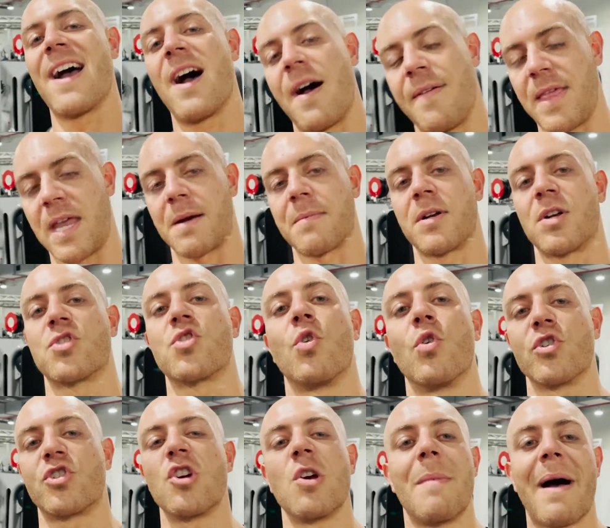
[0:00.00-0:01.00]
and then I'm going to talk
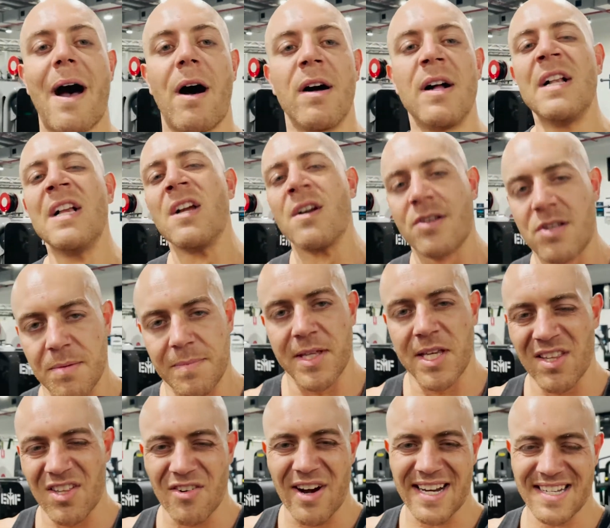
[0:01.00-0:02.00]
to you about some of the
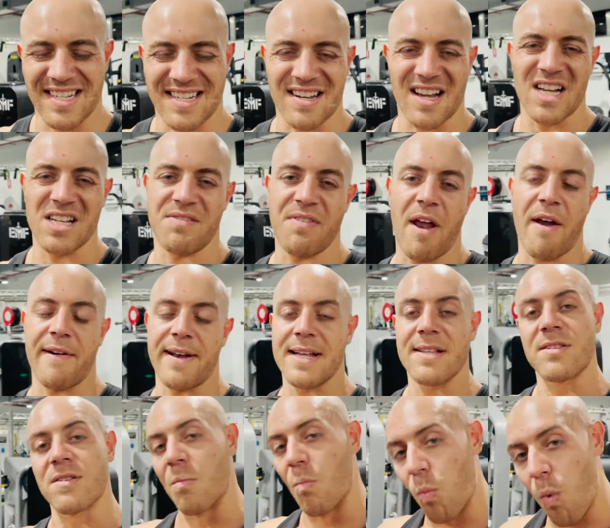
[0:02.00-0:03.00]
other exercise
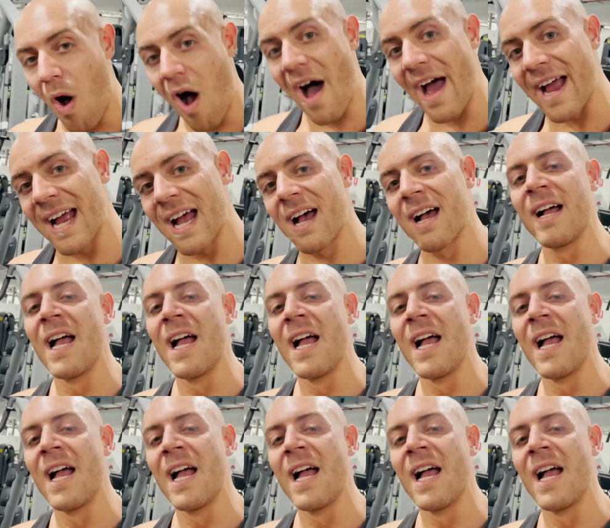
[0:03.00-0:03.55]
variants and why